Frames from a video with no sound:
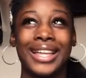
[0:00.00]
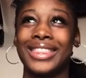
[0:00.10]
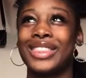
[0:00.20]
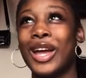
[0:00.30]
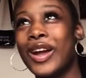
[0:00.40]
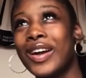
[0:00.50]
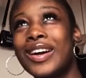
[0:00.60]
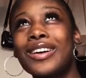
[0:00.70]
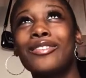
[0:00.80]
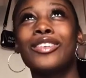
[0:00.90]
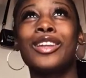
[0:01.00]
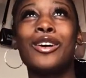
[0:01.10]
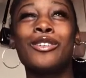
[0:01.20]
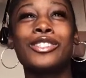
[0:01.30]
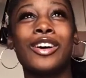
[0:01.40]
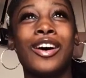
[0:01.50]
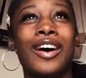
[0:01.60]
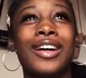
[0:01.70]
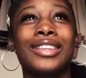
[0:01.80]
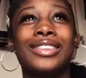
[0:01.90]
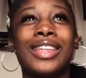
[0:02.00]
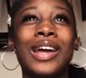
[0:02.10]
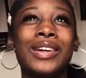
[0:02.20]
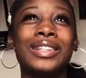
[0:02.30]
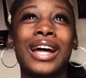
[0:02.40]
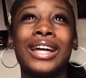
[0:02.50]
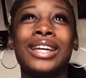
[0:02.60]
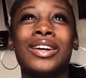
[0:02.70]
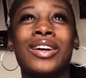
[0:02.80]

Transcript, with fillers: their cooking videos, they're like,